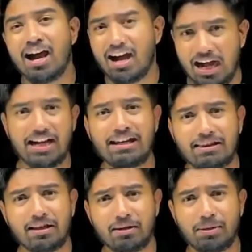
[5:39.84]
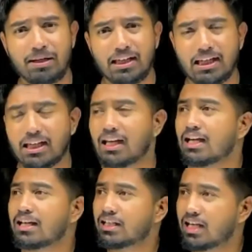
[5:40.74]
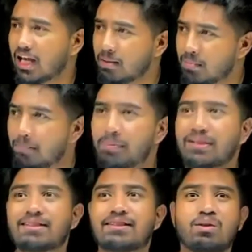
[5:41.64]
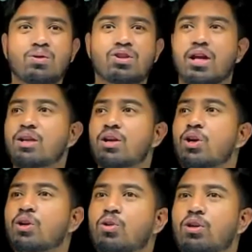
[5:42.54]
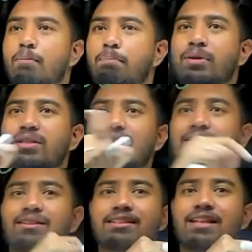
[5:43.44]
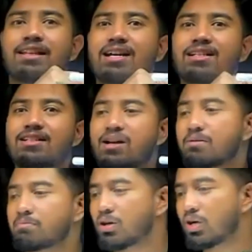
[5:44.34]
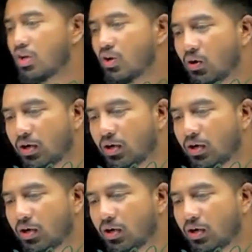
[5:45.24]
IEEE came up with a solution to represent this large number or